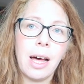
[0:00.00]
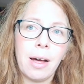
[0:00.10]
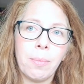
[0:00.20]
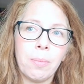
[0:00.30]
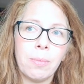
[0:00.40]

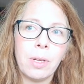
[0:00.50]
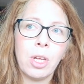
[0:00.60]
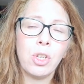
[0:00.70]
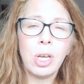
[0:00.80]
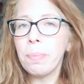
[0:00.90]
um,
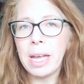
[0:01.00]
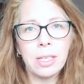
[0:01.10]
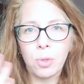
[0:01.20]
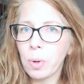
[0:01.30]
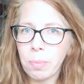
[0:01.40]
she
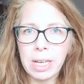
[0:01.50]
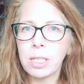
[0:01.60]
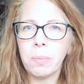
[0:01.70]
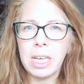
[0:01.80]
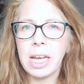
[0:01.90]
paints with
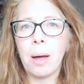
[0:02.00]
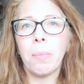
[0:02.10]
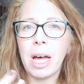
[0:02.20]
mixed media,